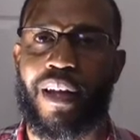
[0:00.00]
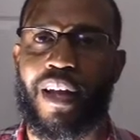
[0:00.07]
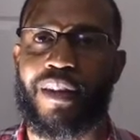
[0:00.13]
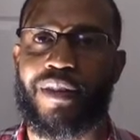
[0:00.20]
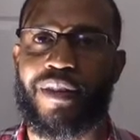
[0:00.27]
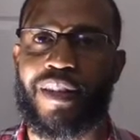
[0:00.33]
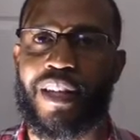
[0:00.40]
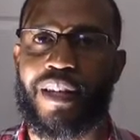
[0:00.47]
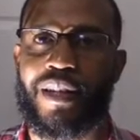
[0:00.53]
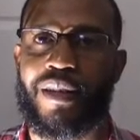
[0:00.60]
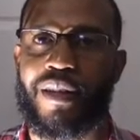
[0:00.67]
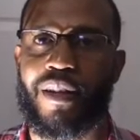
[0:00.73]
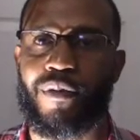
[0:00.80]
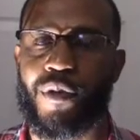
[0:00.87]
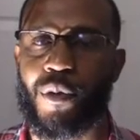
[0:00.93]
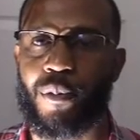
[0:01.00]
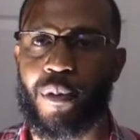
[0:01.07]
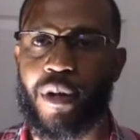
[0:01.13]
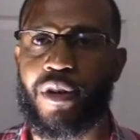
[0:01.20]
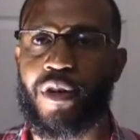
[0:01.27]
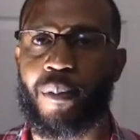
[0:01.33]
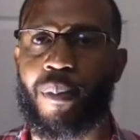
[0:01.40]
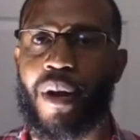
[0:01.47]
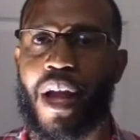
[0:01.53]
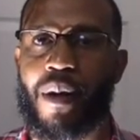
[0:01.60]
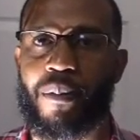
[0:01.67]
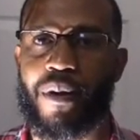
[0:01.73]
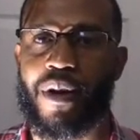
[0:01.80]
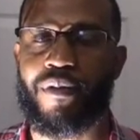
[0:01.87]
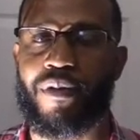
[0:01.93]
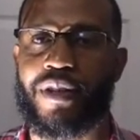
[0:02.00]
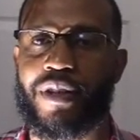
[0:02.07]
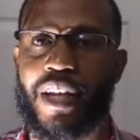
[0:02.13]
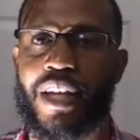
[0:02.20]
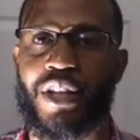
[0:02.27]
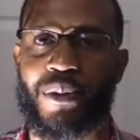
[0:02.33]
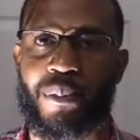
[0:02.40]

And then if you read your Bible every day,